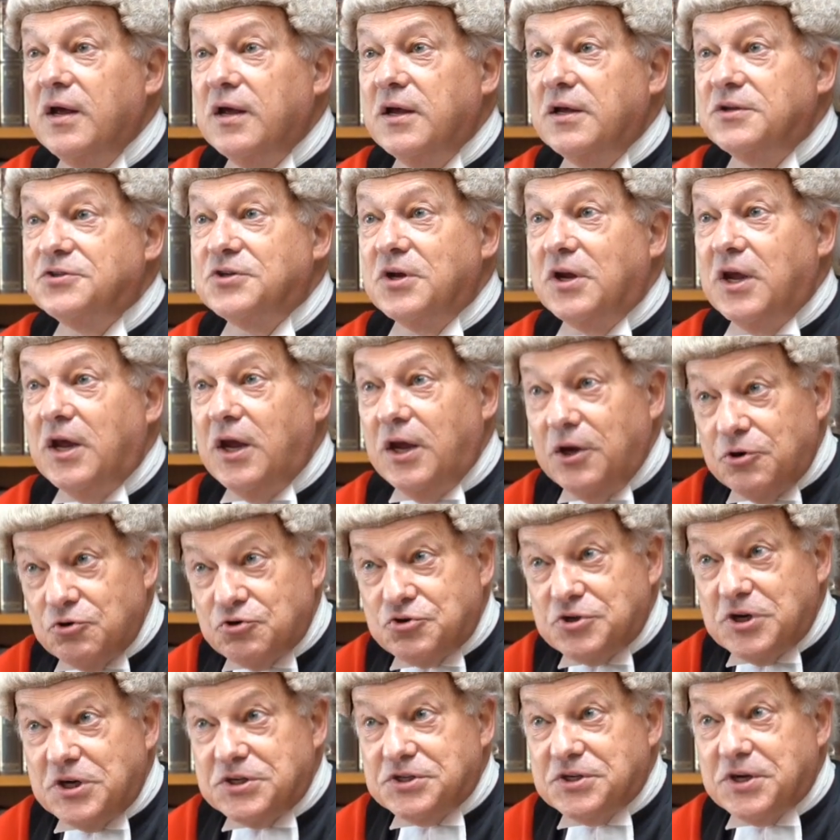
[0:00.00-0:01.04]
It's an
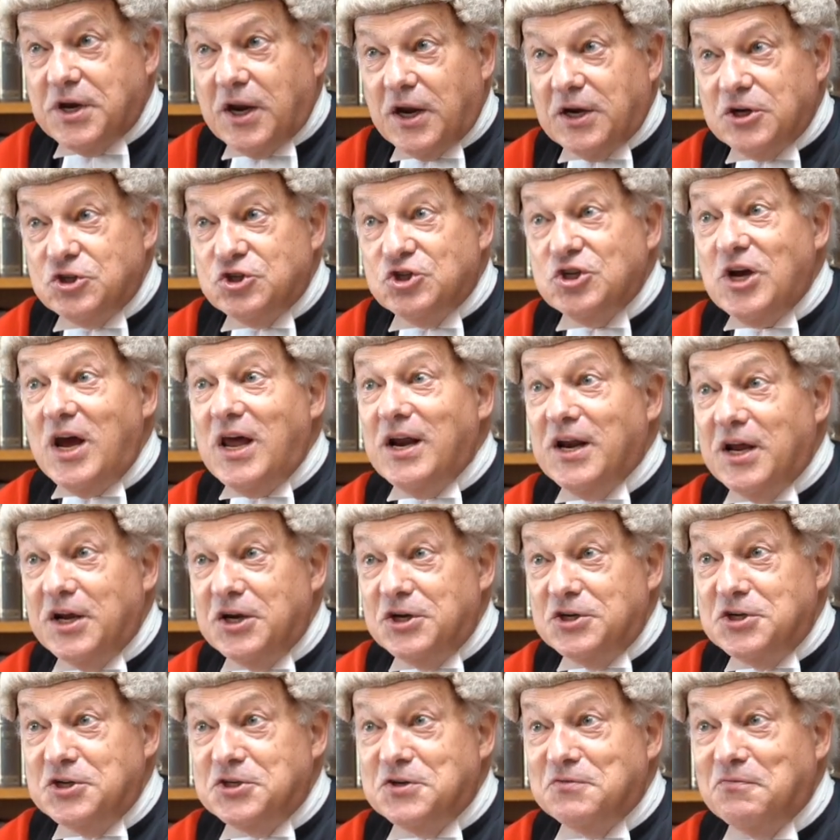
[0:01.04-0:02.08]
interesting
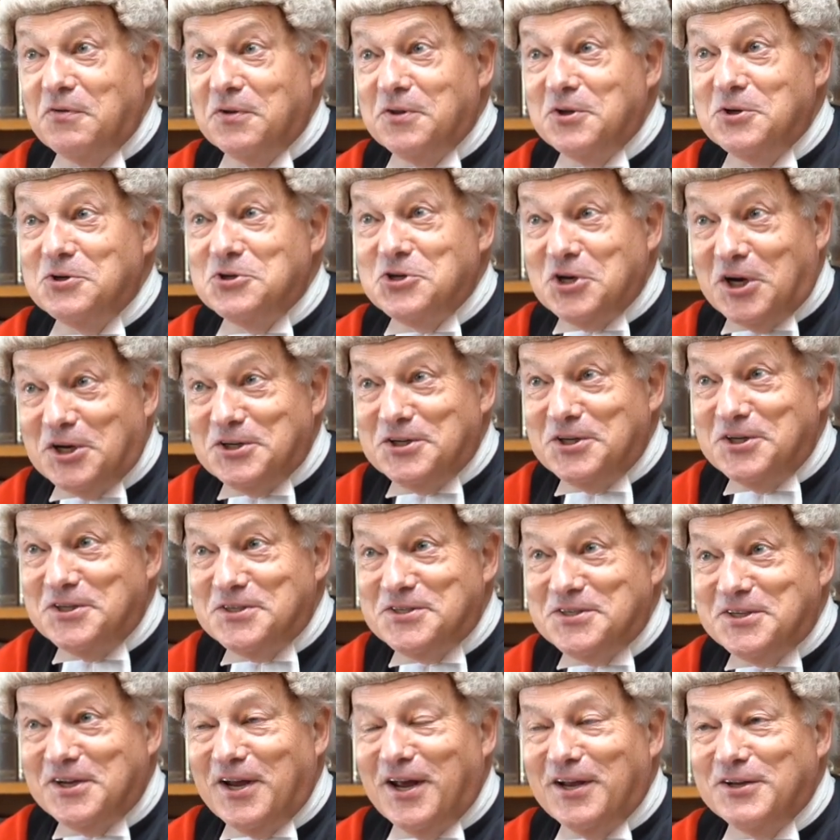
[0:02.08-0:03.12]
challenge for the
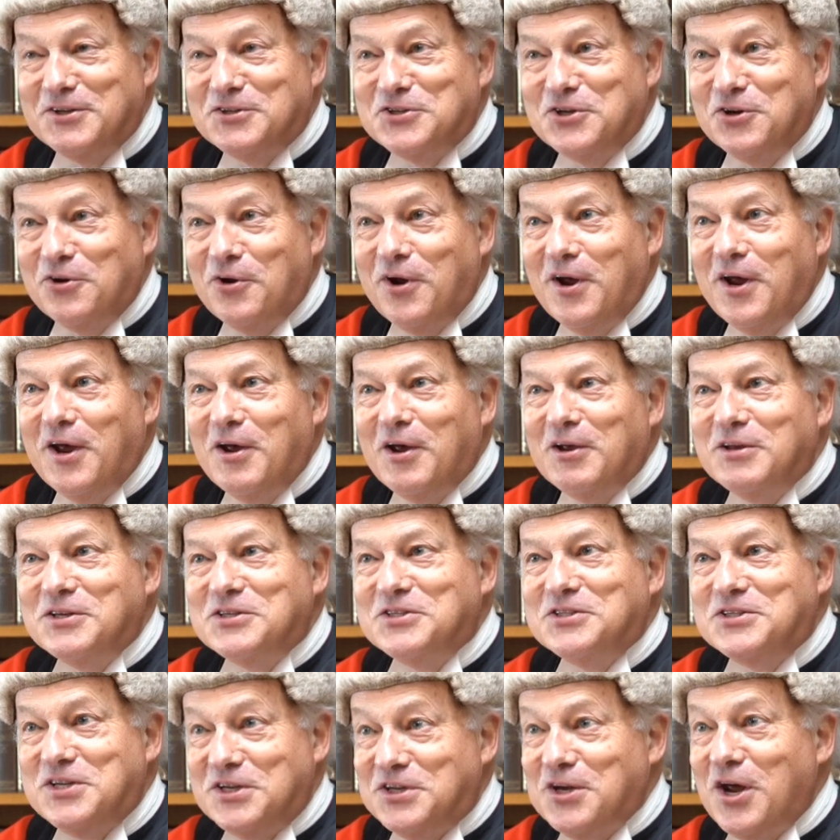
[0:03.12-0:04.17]
judges to
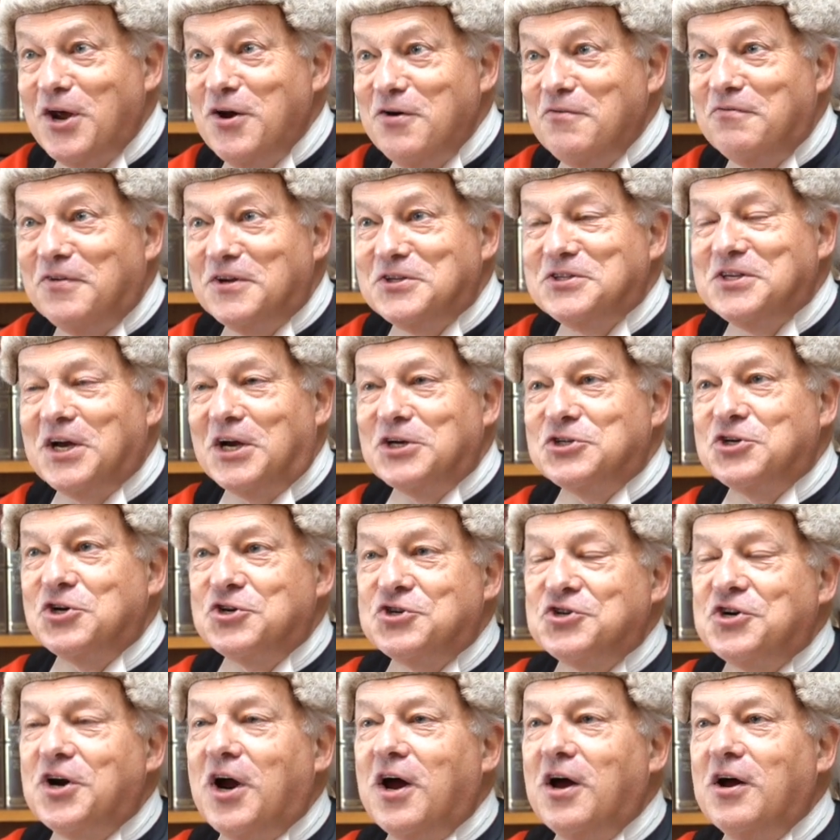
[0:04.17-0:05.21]
sit over such a
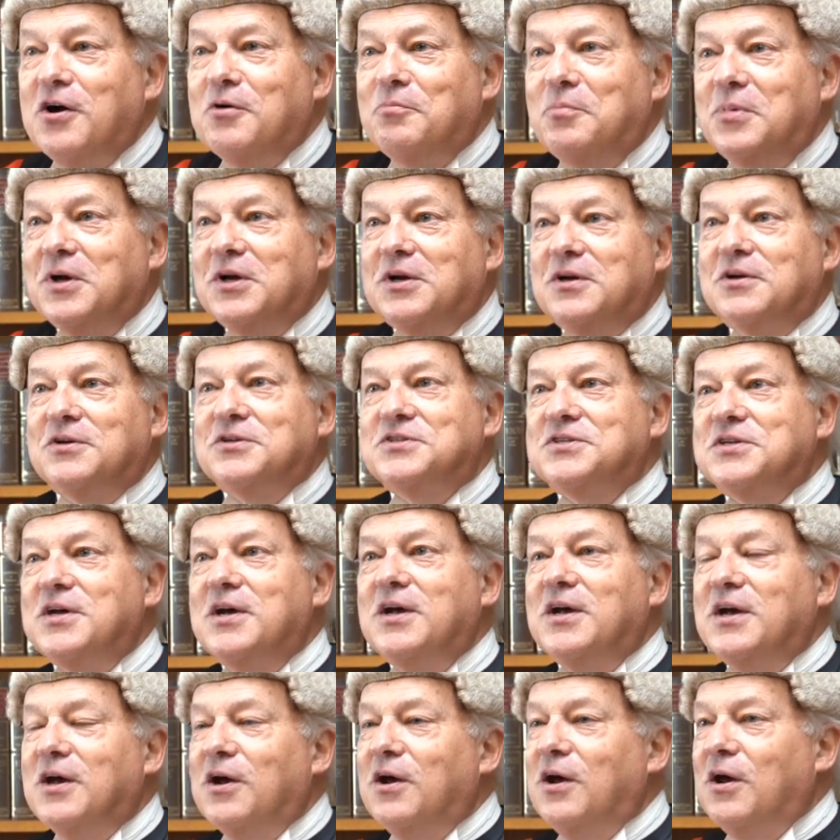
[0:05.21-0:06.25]
trial because
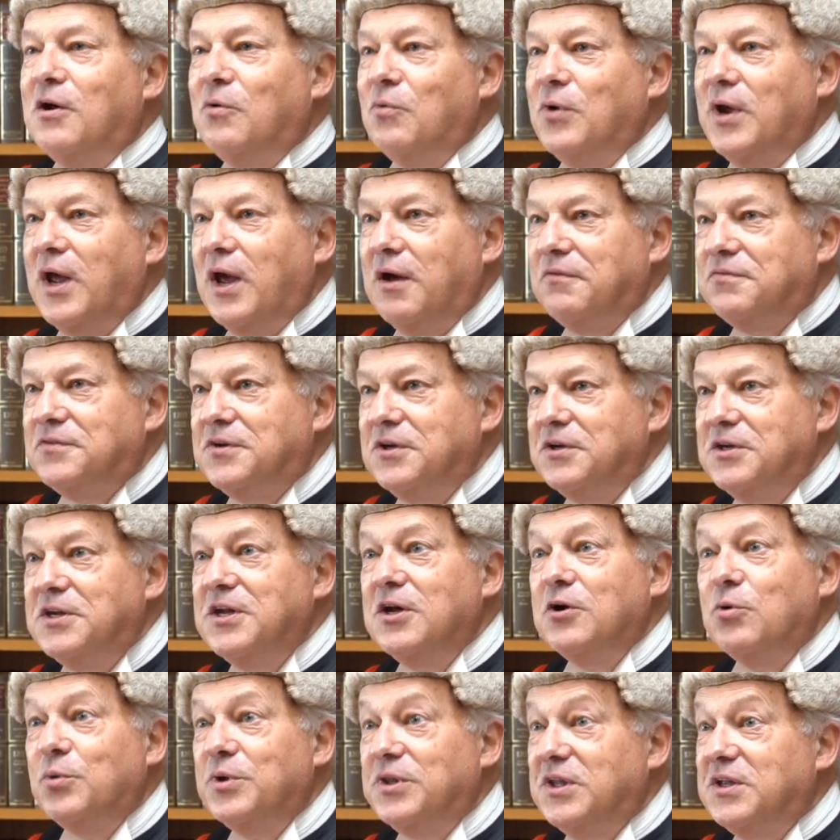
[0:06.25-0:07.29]
we have to deal
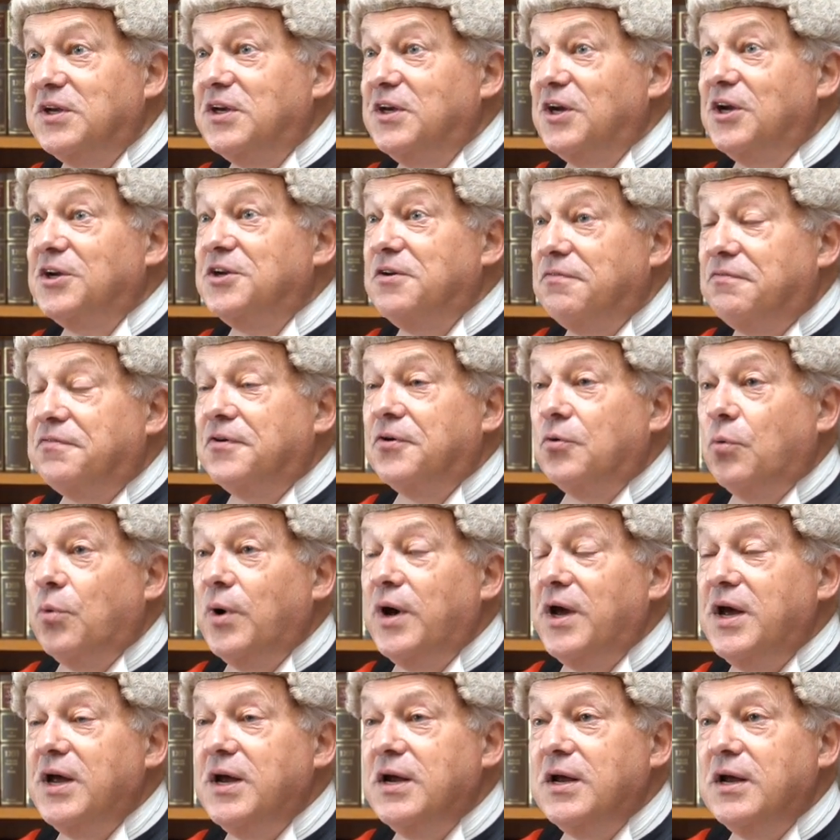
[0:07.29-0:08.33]
with it in a different
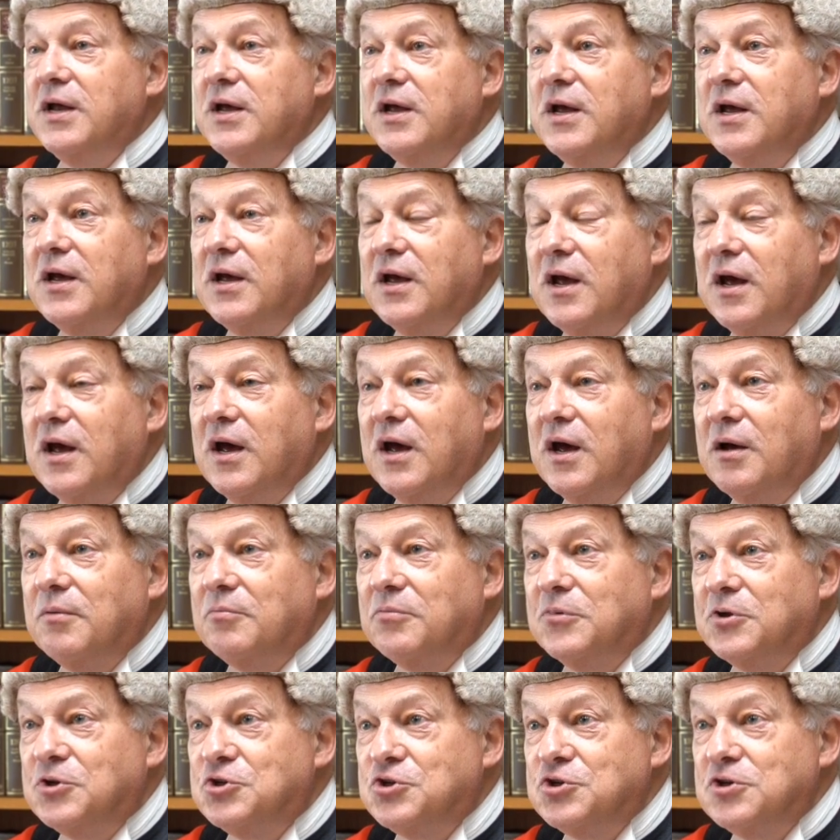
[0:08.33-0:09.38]
way.
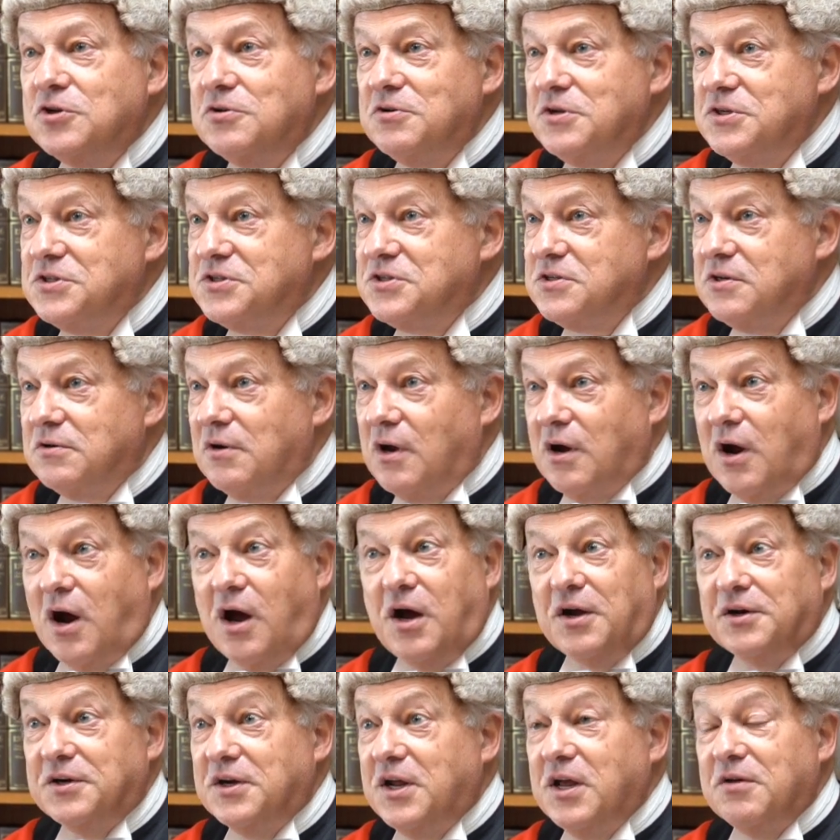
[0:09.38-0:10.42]
The juries
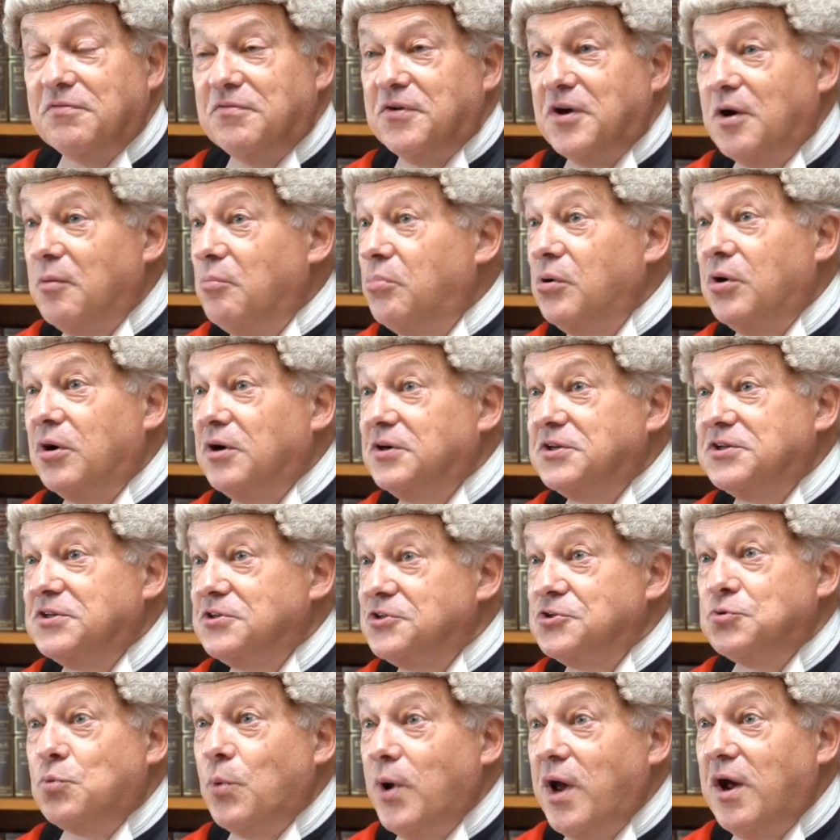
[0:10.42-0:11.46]
aren't given a book to
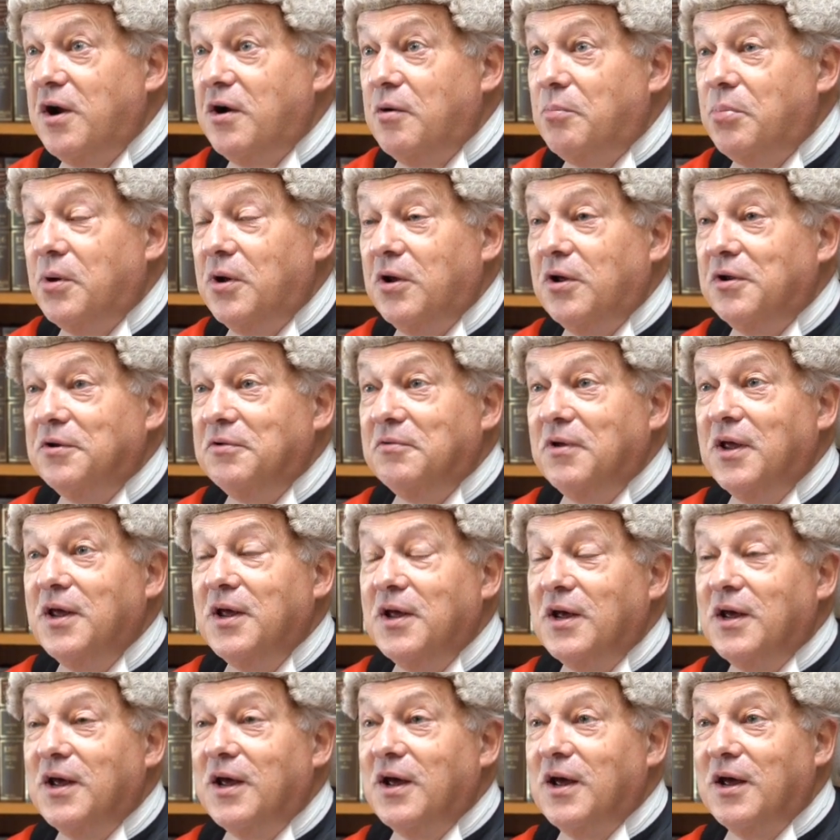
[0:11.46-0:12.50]
swear upon.
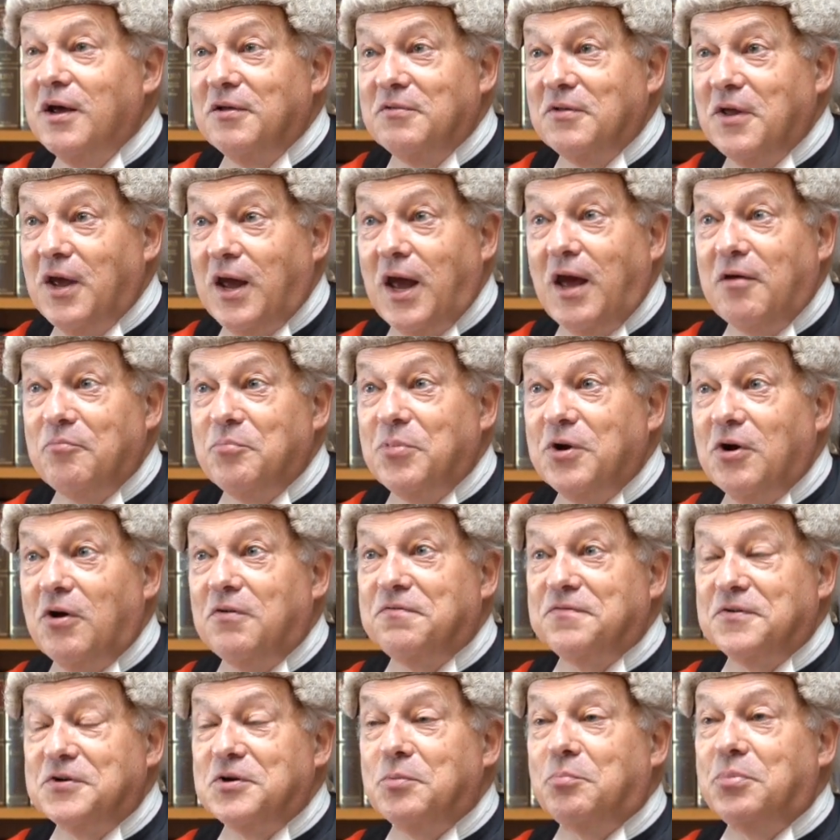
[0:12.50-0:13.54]
They have been
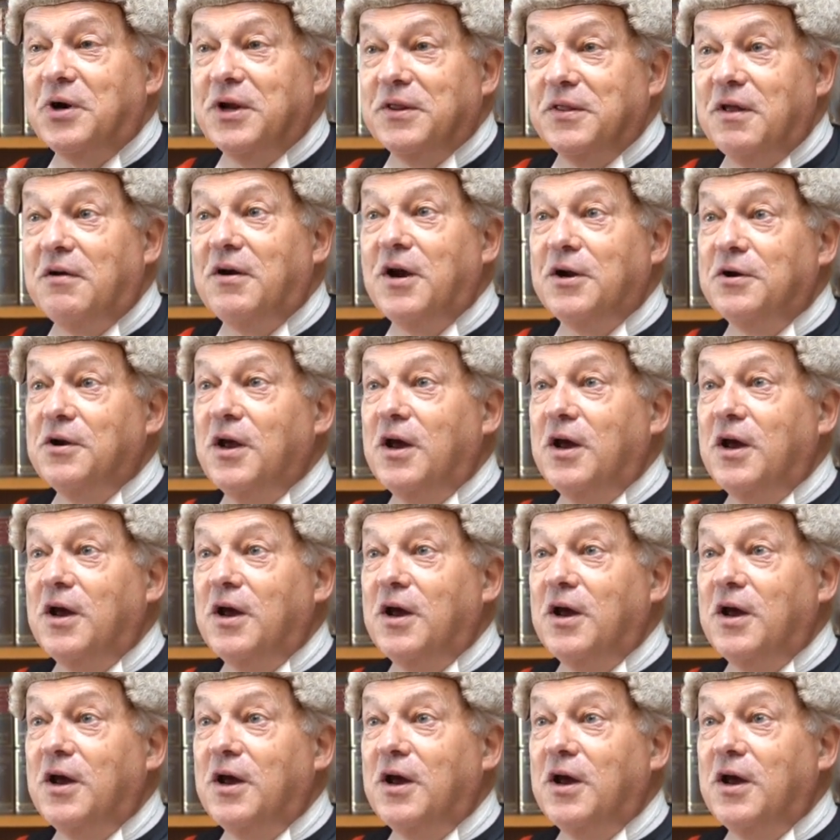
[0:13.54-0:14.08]
offered to bring their own